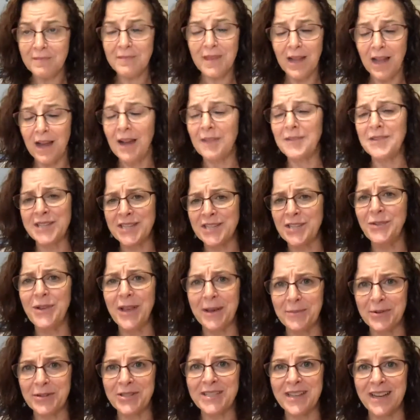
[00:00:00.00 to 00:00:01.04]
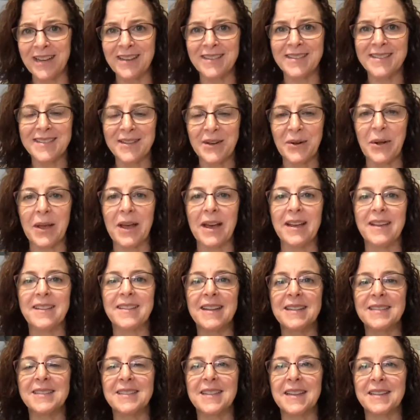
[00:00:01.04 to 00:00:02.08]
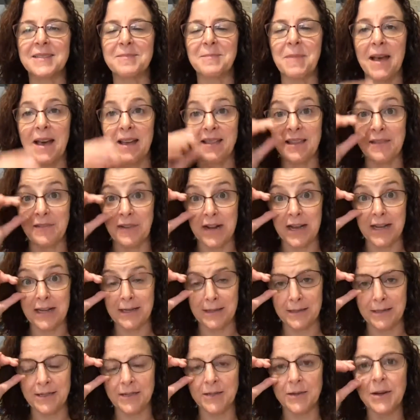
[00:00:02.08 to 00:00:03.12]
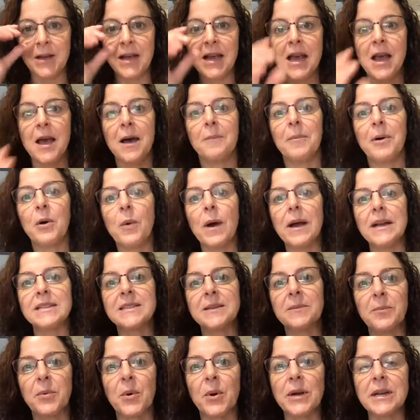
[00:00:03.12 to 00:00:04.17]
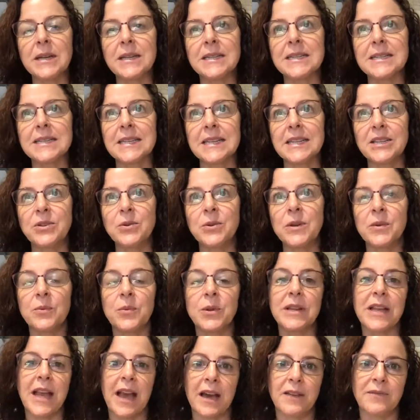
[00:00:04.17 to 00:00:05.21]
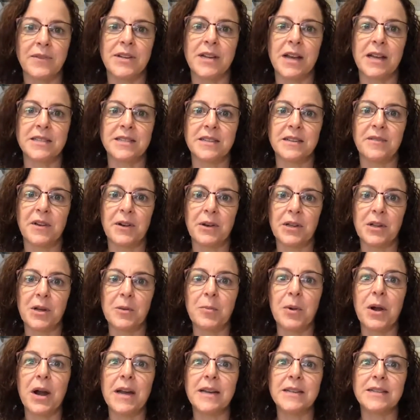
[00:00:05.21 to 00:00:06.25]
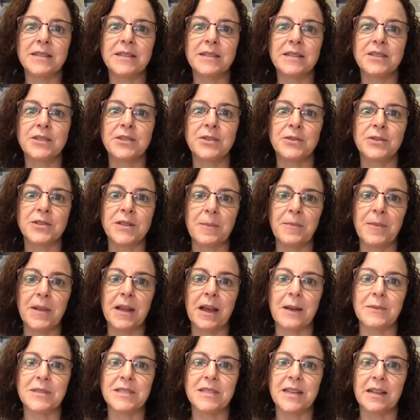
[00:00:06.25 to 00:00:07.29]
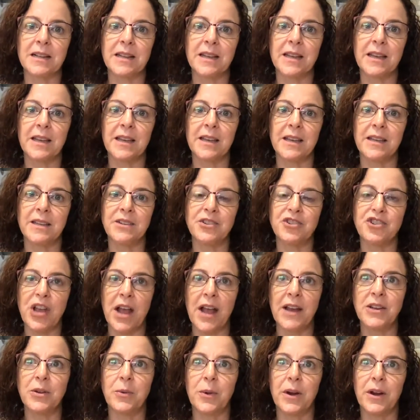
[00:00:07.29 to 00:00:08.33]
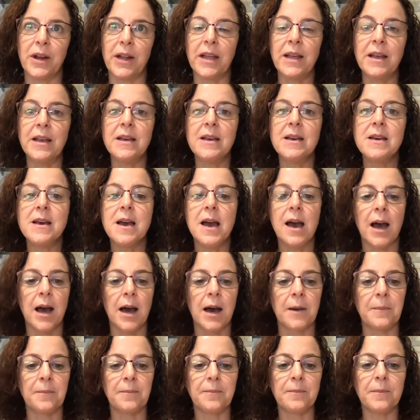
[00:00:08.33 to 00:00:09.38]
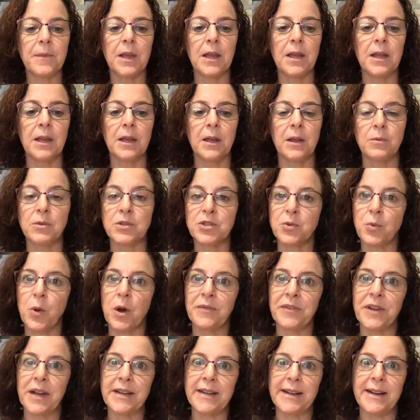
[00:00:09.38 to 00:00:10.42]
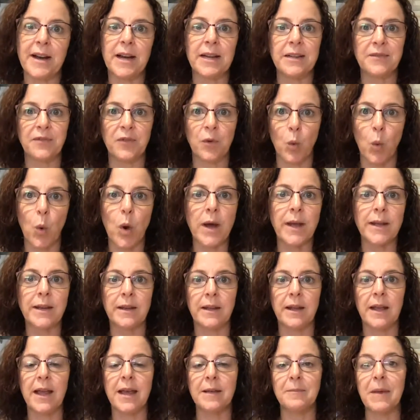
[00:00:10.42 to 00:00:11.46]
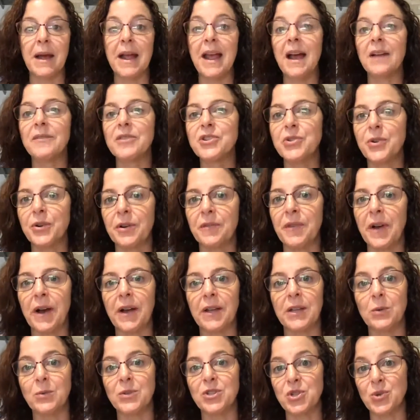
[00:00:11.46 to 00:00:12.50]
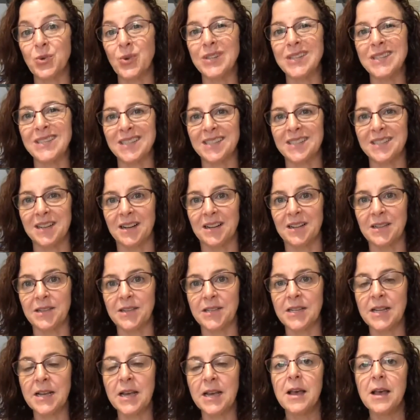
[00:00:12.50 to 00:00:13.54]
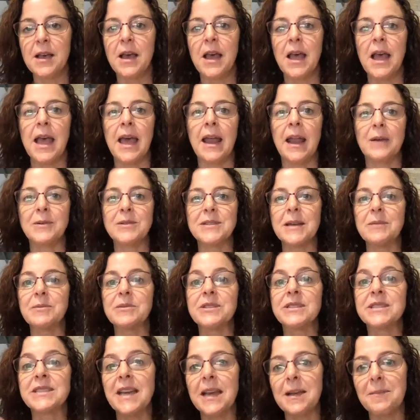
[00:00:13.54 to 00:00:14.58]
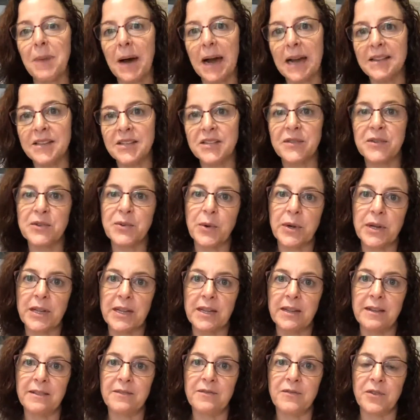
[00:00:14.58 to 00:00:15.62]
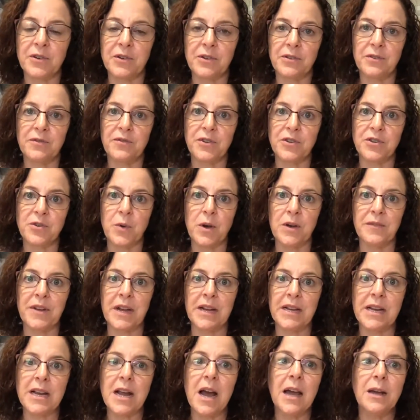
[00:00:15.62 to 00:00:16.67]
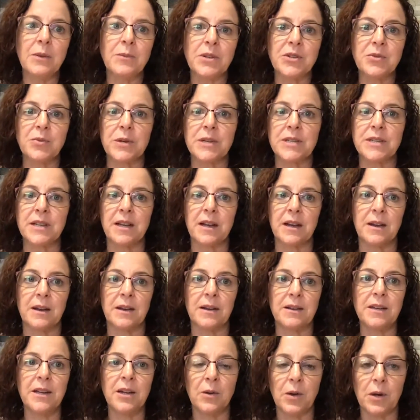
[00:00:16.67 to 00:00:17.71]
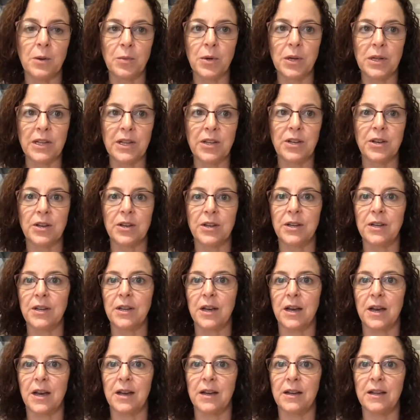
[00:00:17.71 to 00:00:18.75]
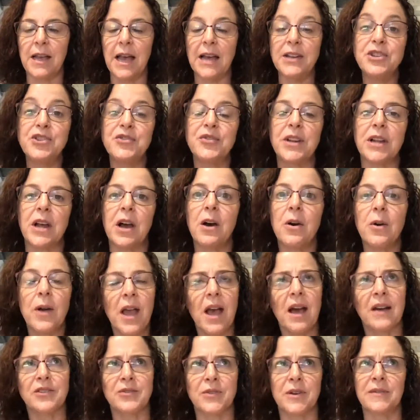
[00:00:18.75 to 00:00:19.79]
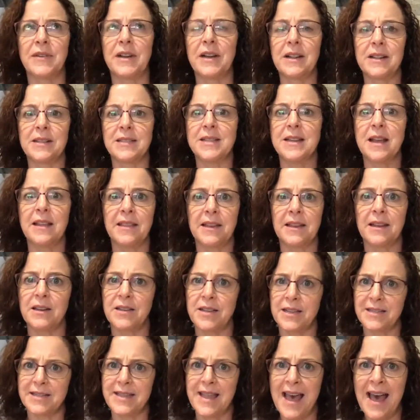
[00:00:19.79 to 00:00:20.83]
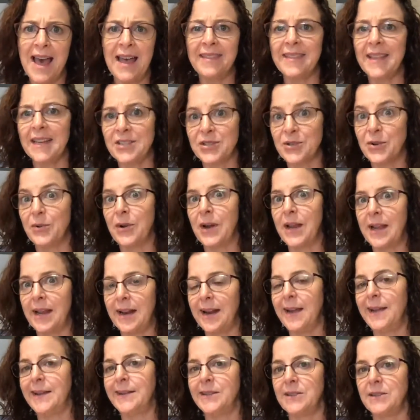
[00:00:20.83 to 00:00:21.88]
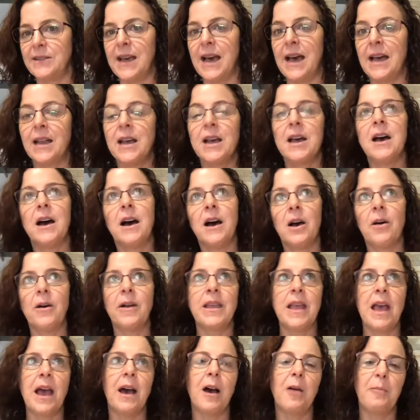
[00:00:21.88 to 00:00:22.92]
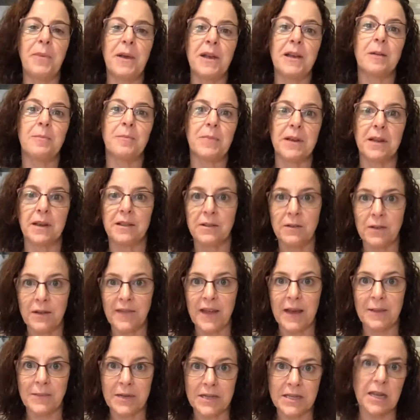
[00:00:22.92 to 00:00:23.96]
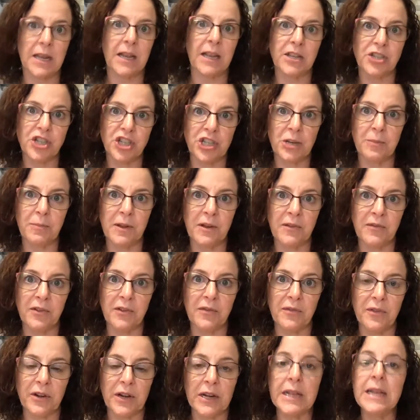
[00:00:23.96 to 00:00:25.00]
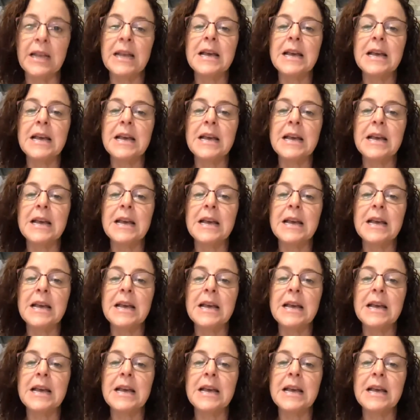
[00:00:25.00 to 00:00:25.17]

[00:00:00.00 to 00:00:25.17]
Obviously, you get more sales. Okay, that's math even I can do. But why it's important is you can really advertise at a very low price. So something I was selling in January, it was $12.99 for one, and my average order value was $26. And I was able to say, buy this for $12.99, which was, a really good, entry. Oh yeah, $12.99, it's nothing. It does that. That's great. I could do that. Oh yeah, I'll pick up another. If that means I get shipping for free.